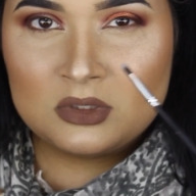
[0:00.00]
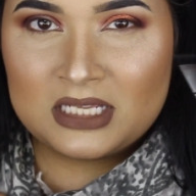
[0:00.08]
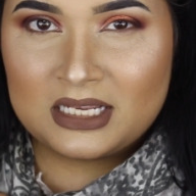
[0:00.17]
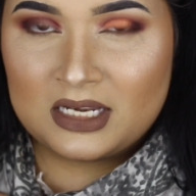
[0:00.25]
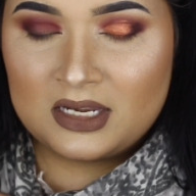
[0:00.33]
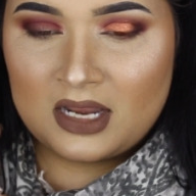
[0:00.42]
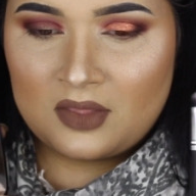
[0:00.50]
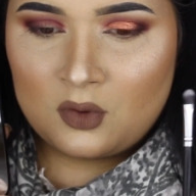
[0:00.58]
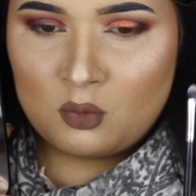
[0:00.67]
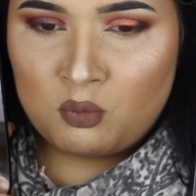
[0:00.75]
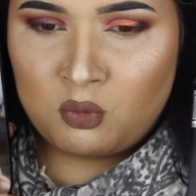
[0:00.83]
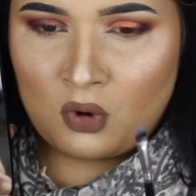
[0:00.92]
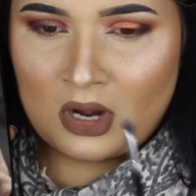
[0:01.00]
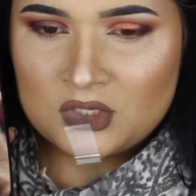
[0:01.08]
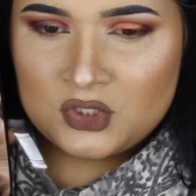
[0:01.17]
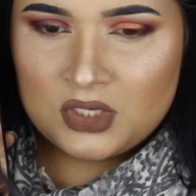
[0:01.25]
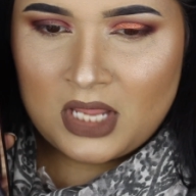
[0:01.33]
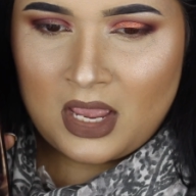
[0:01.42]
I will take another
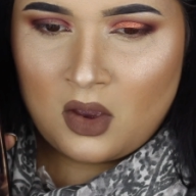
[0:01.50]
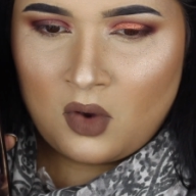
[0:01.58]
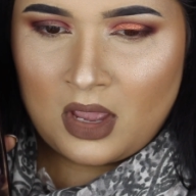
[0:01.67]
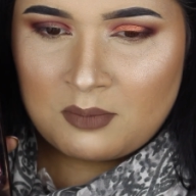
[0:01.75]
brush now.